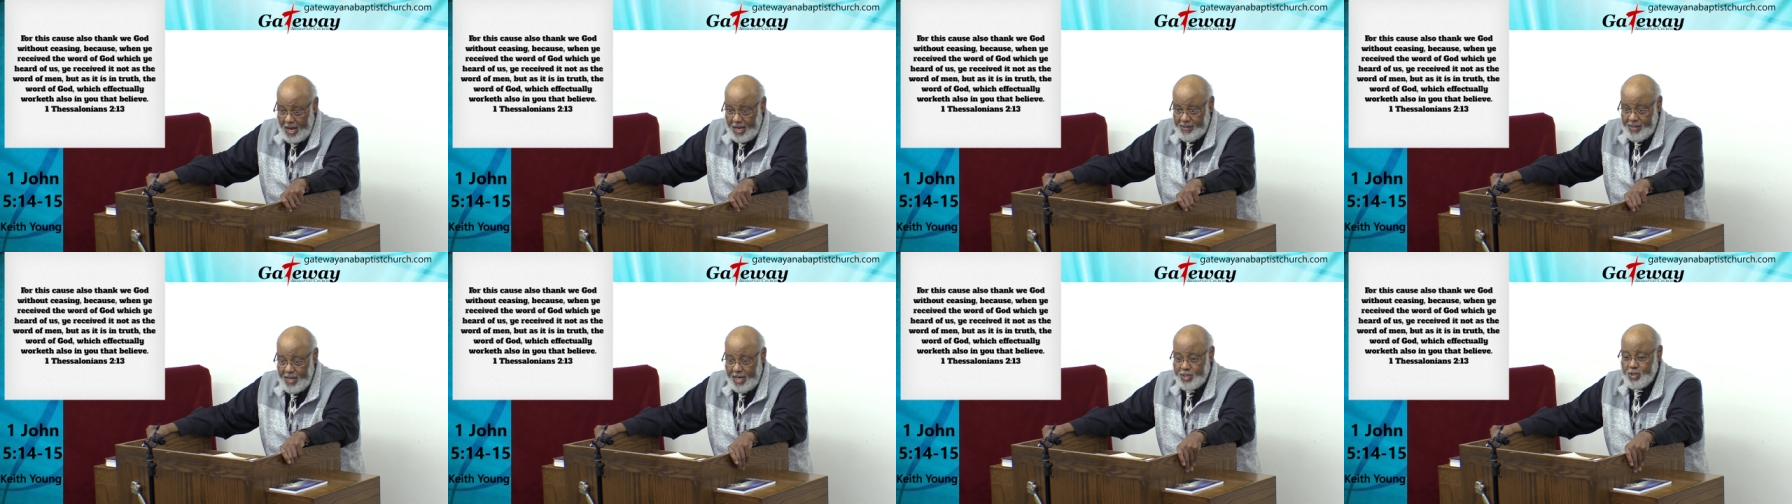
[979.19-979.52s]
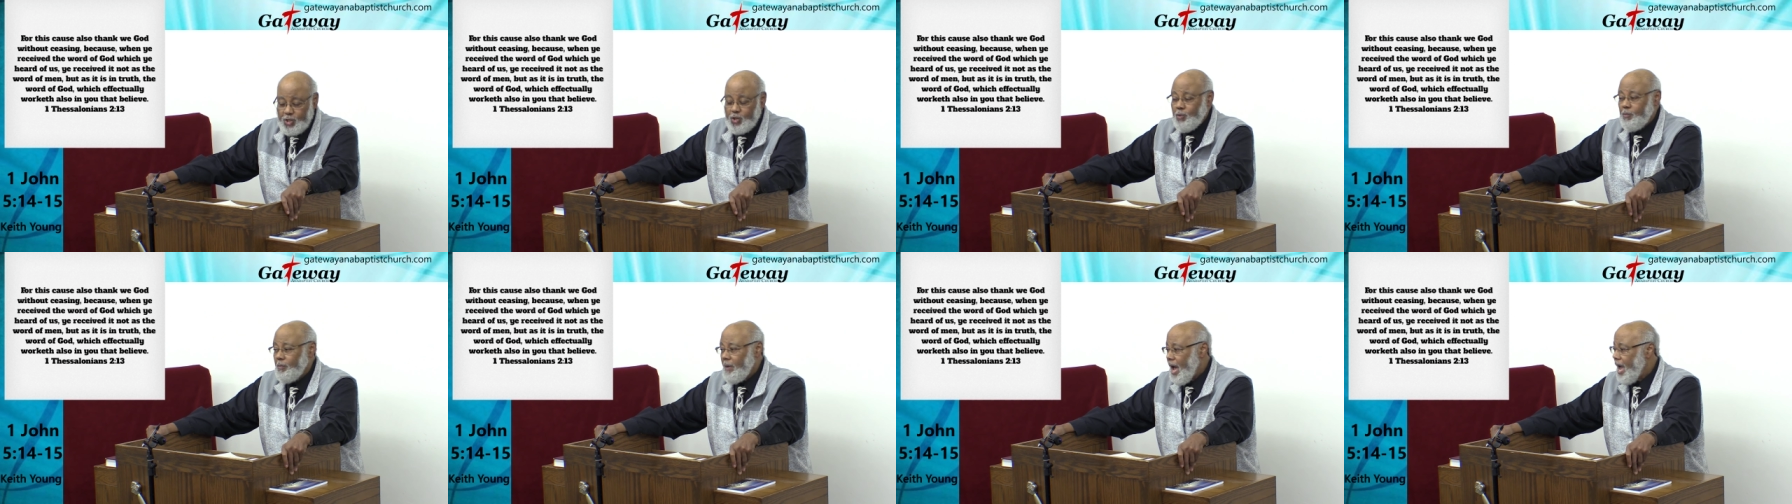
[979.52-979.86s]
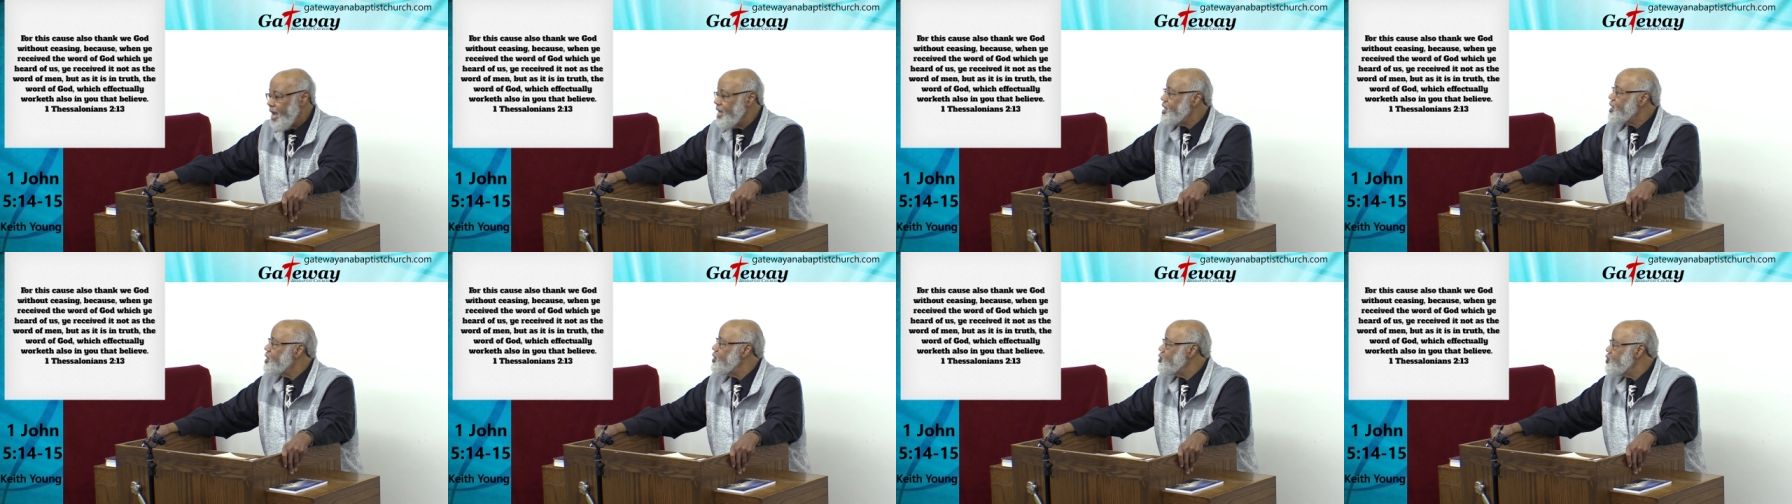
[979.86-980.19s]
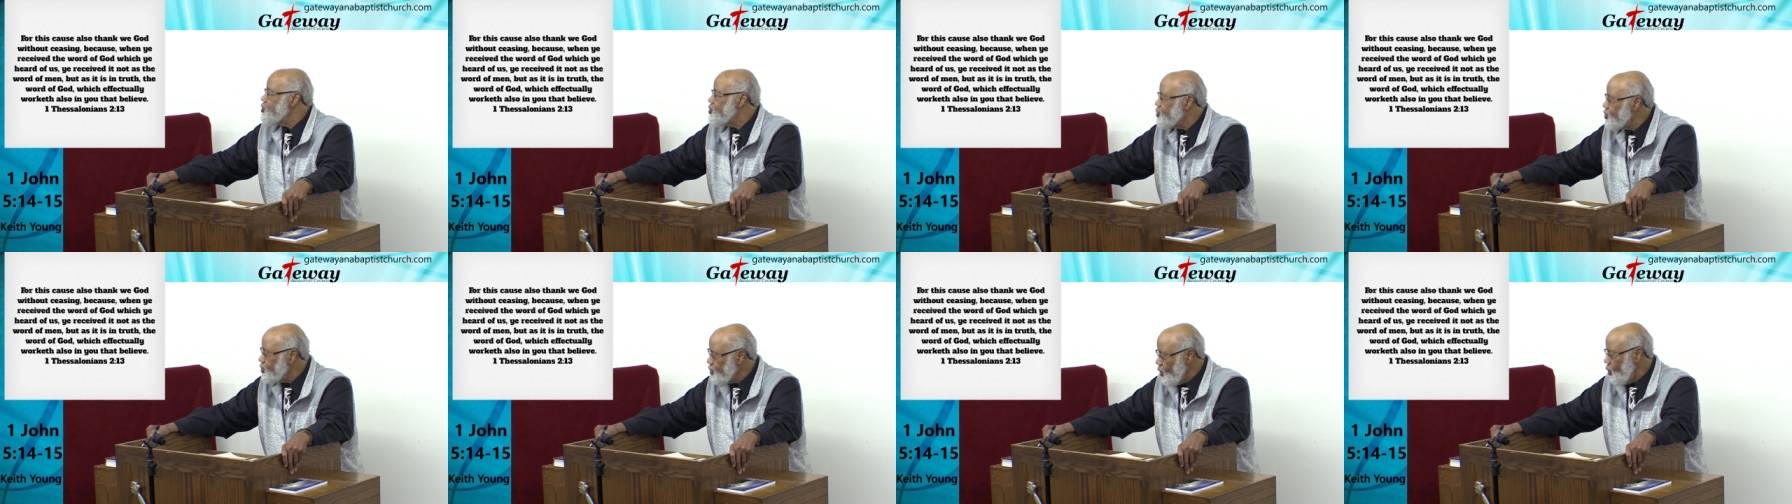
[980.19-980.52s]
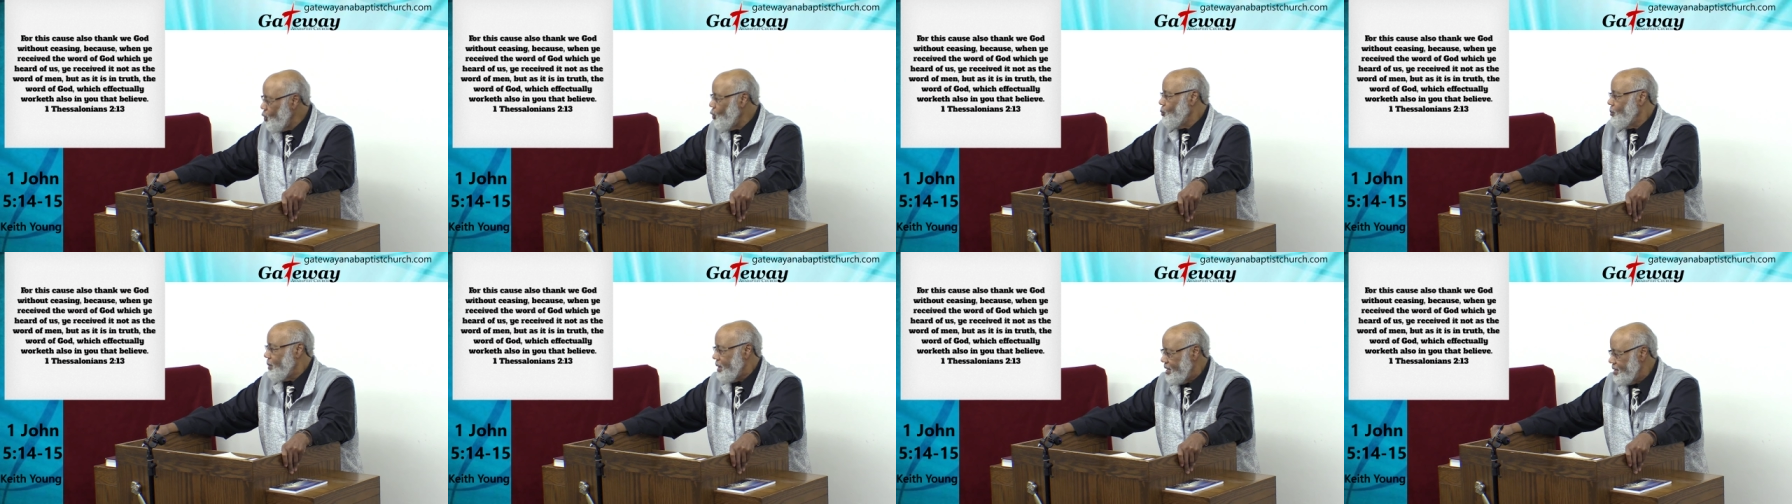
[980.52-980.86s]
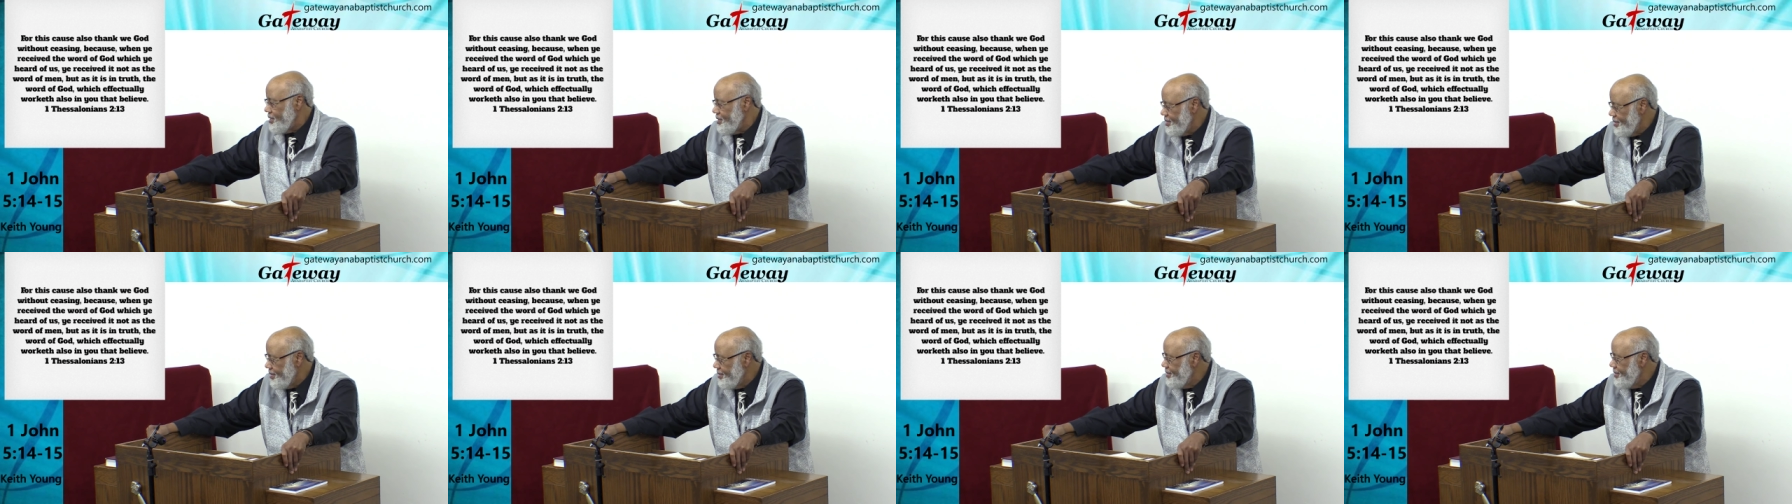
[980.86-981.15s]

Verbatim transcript: that you might consume it